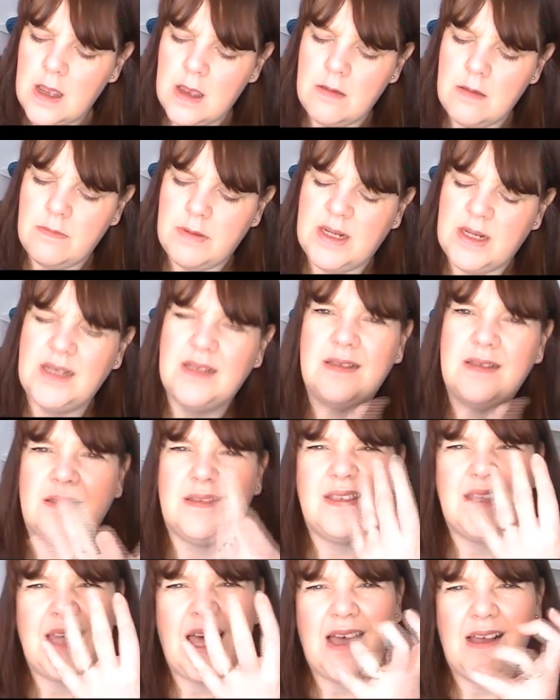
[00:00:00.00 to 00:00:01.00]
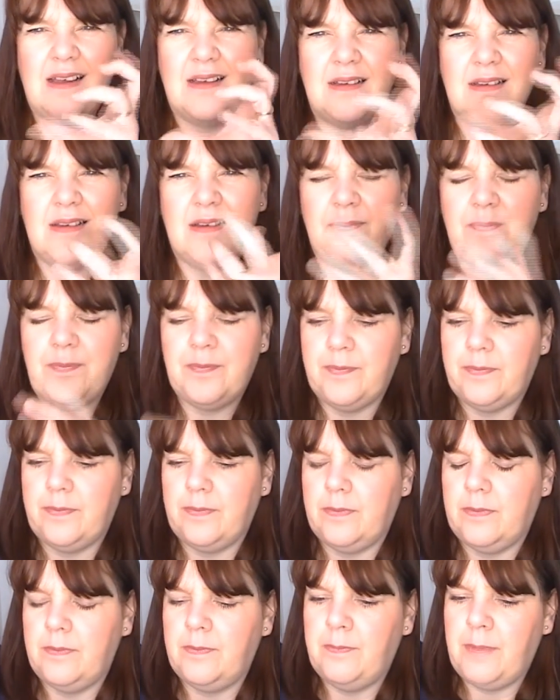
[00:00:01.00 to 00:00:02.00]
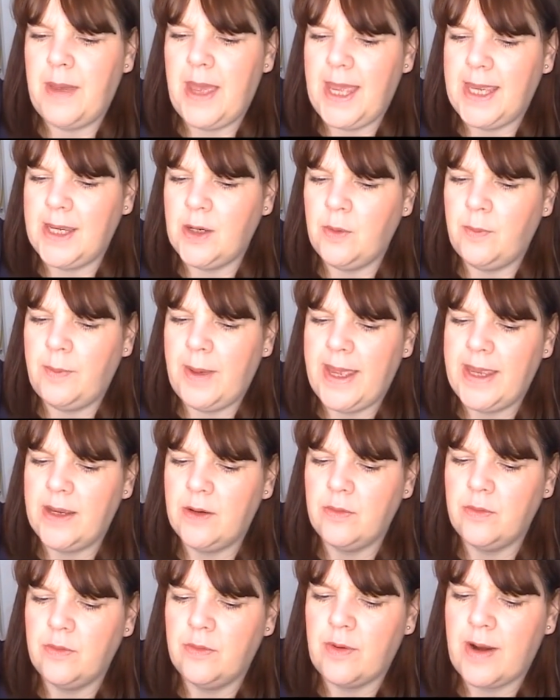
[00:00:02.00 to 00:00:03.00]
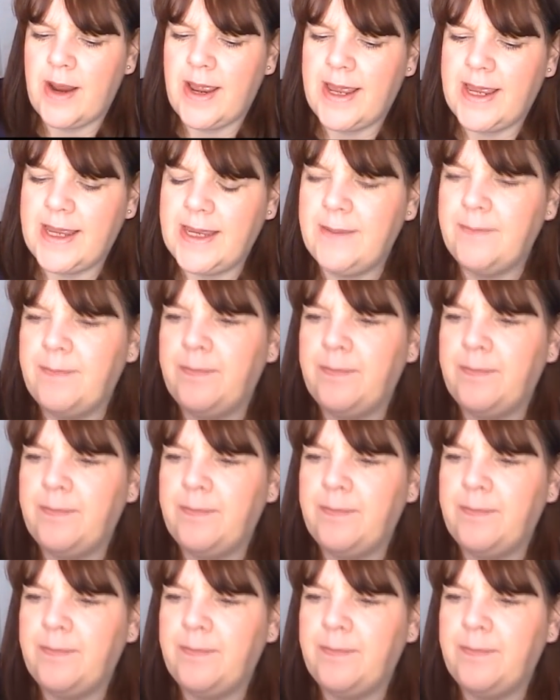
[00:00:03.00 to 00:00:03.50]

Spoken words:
but it's that pale grey.